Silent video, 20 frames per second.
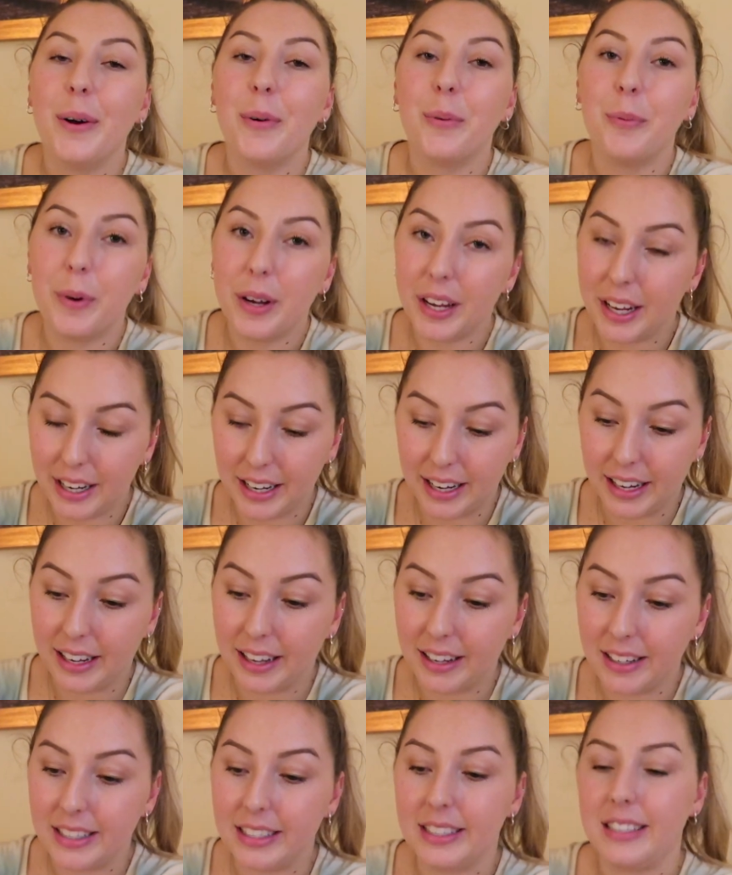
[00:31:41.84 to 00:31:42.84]
We are
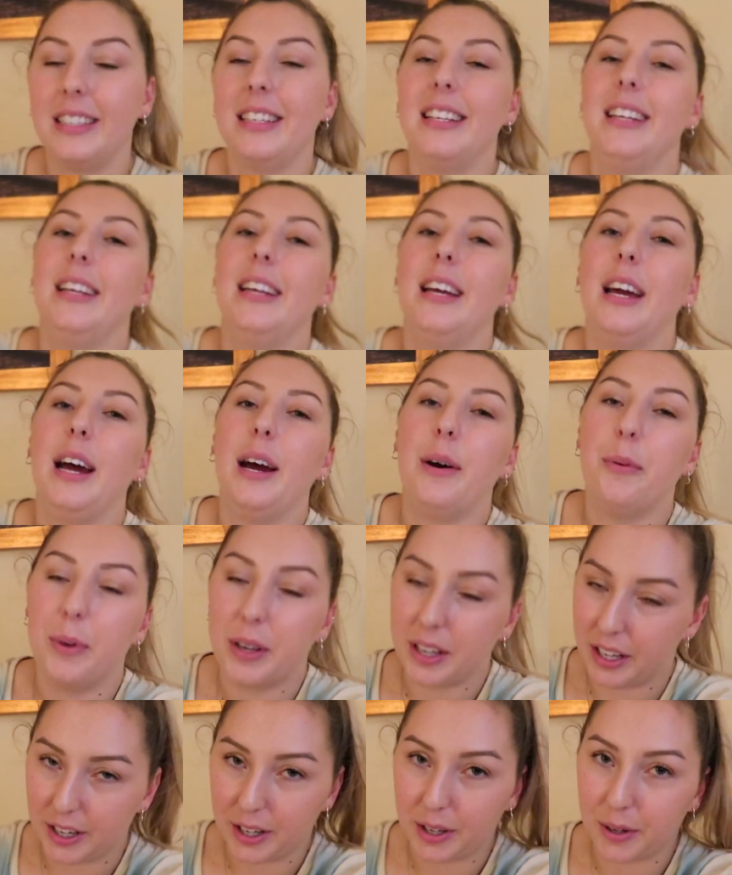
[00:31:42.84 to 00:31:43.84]
knackered and
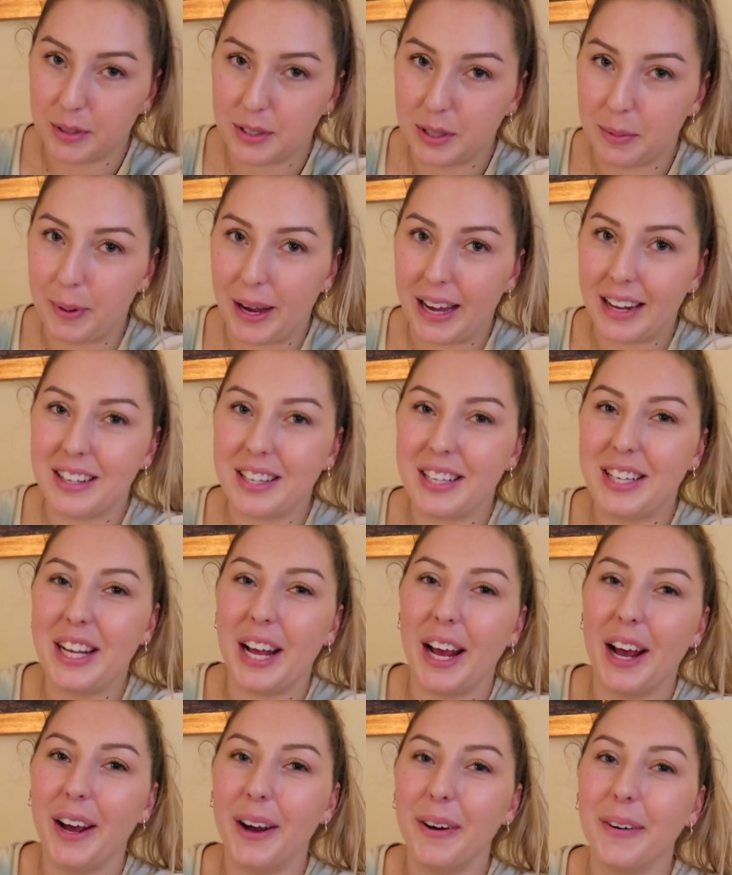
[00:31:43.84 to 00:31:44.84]
we're gonna go to bed. So
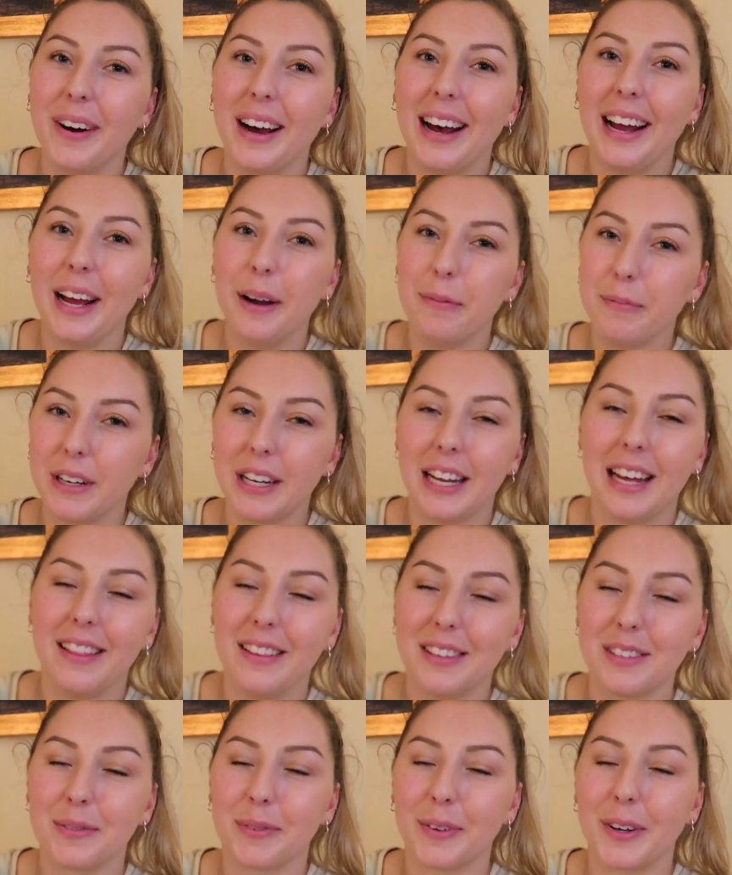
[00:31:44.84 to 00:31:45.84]
I am gonna
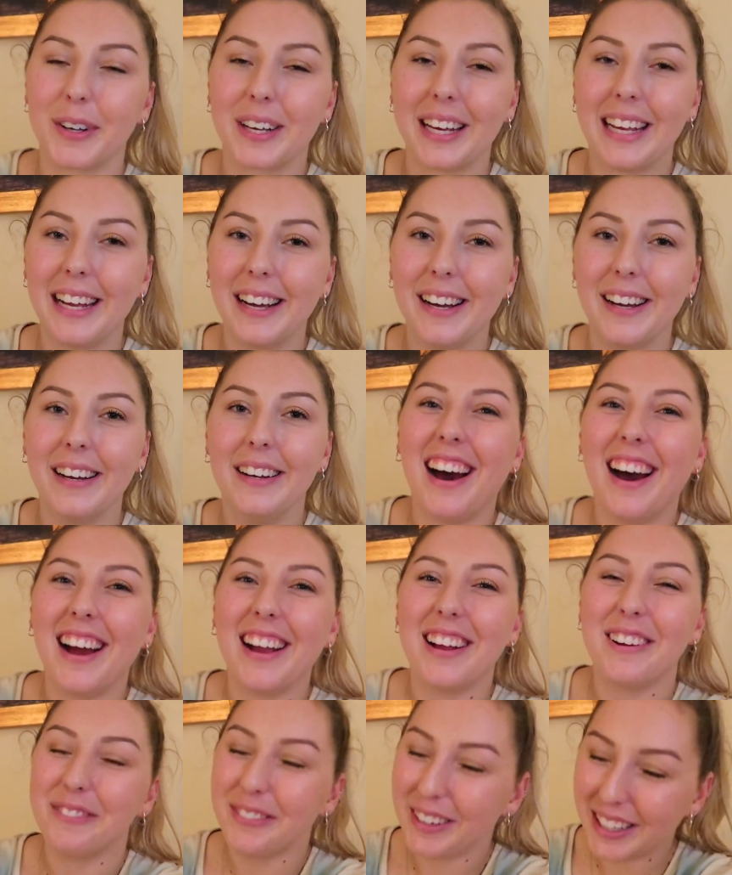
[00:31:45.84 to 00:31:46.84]
end this vlog here.
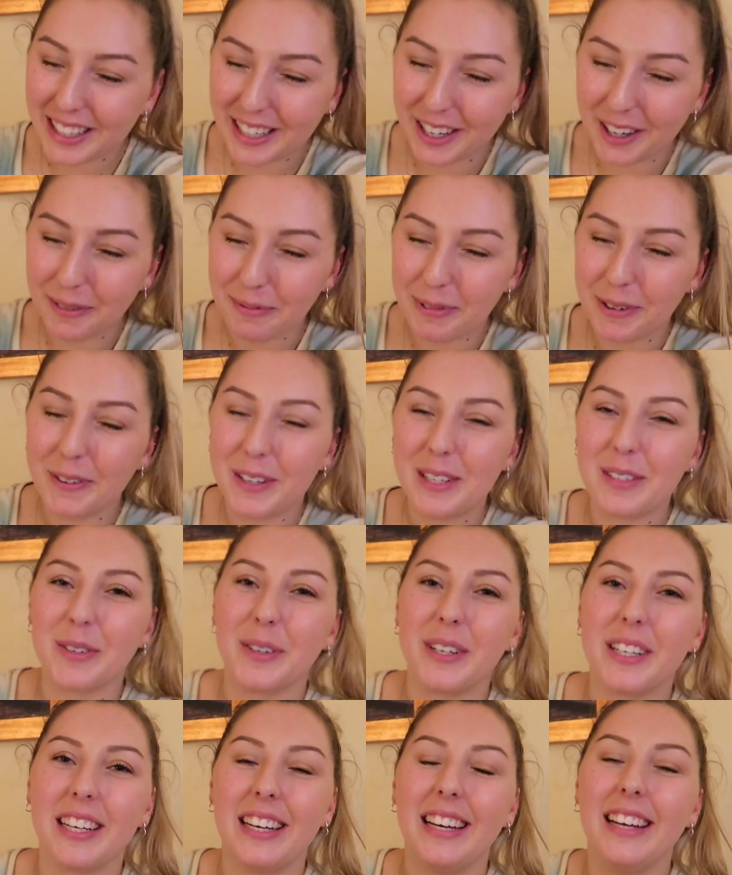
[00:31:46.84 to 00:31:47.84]
I really hope you
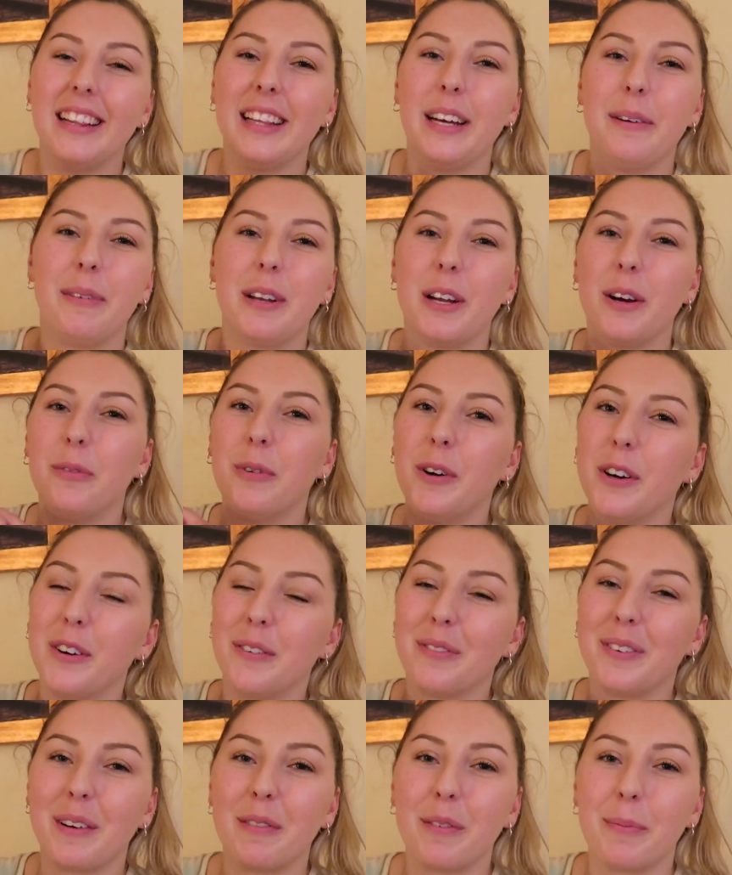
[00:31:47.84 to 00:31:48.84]
enjoyed it. Let me know what your
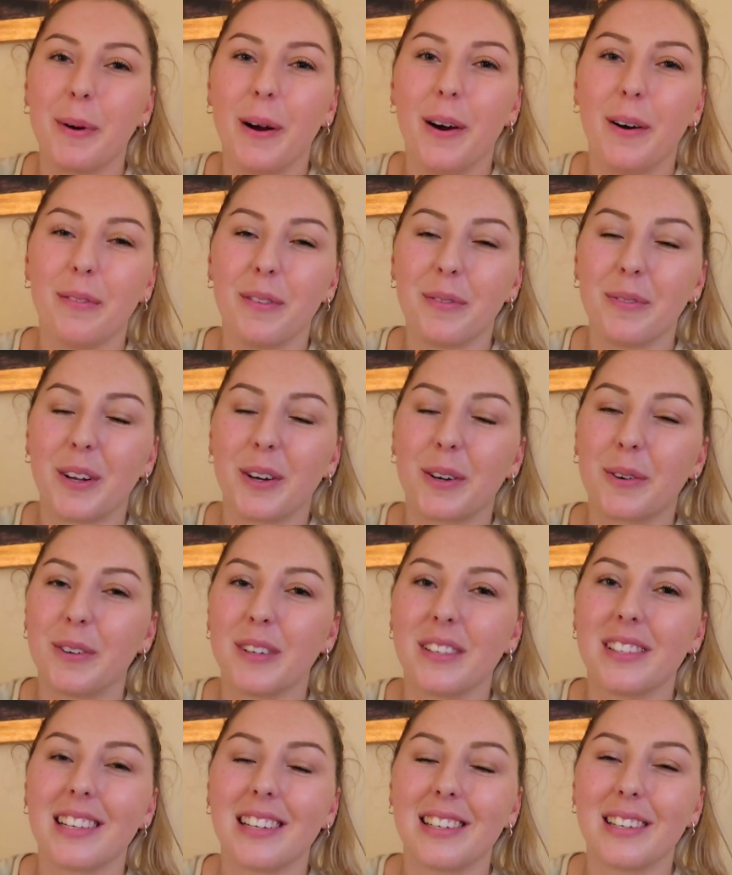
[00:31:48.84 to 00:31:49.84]
favorite part of the vlog
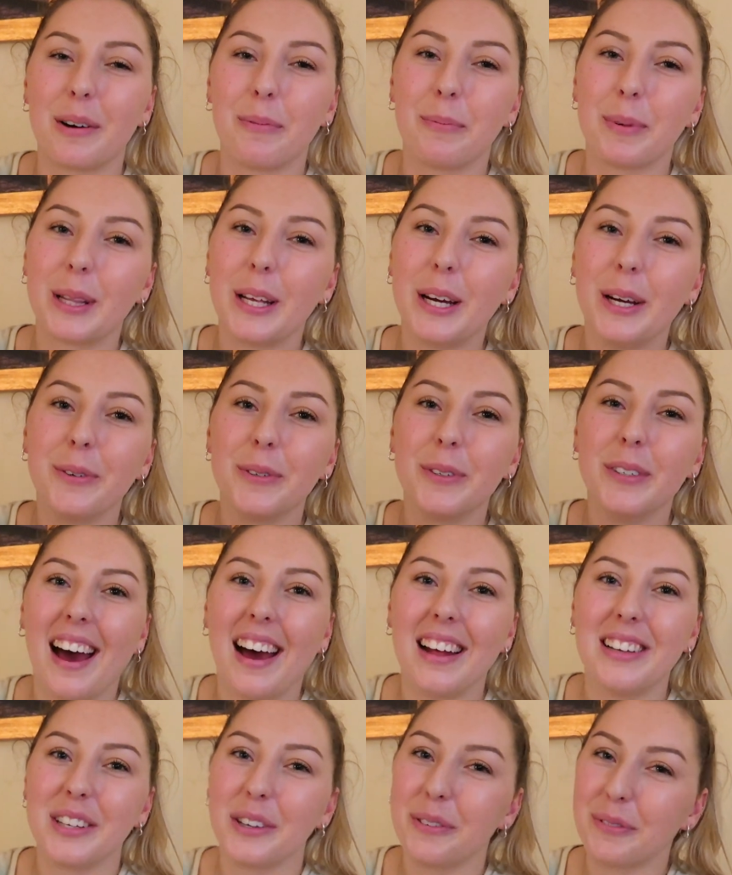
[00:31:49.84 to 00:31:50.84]
was down below.
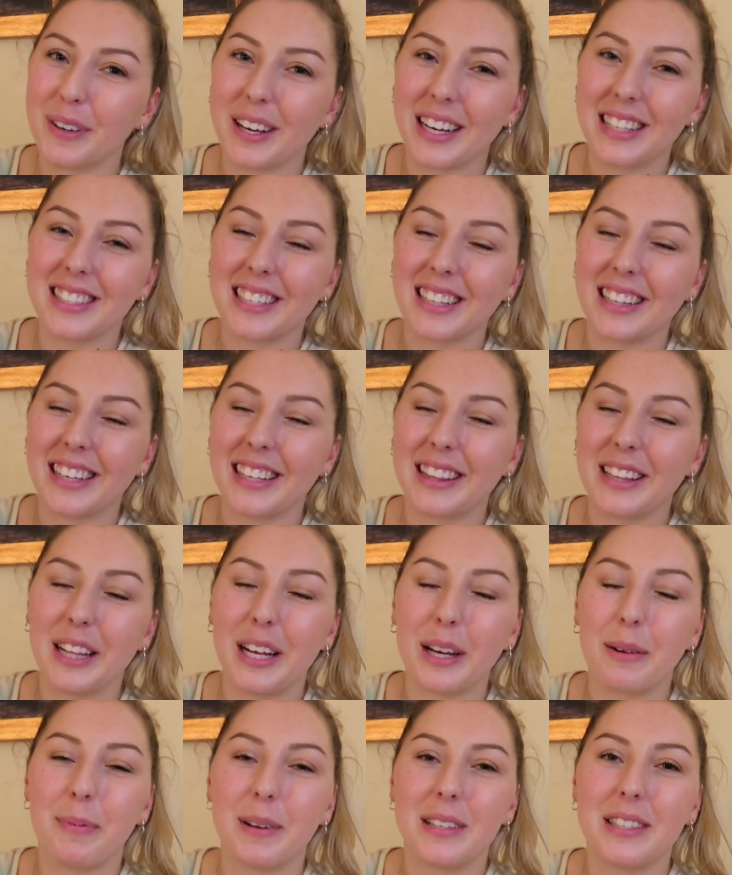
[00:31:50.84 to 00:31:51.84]
And don't forget to click the
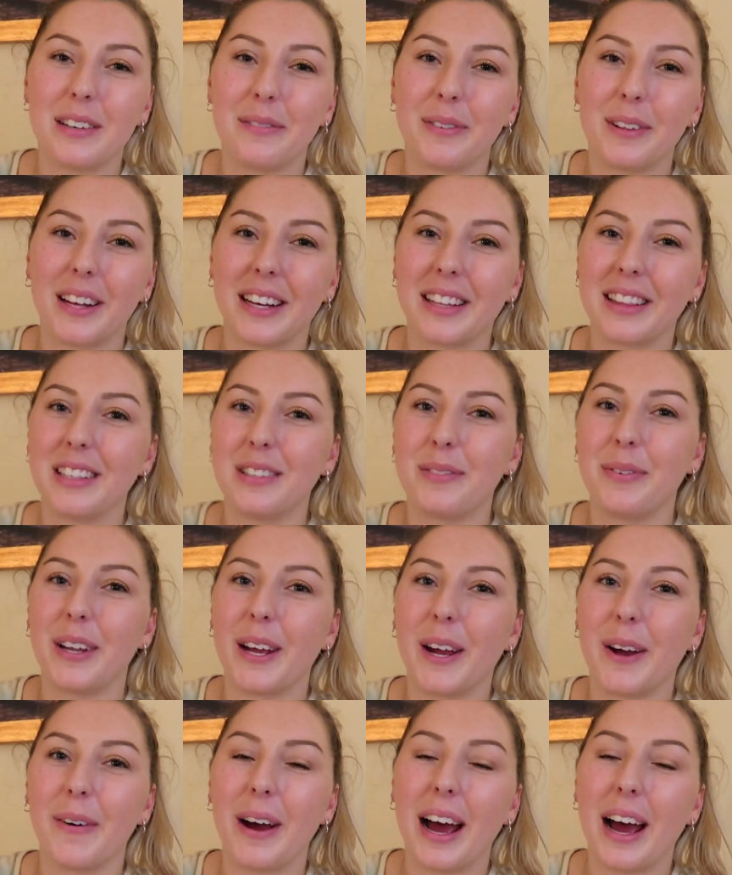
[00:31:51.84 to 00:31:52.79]
like button if you like this video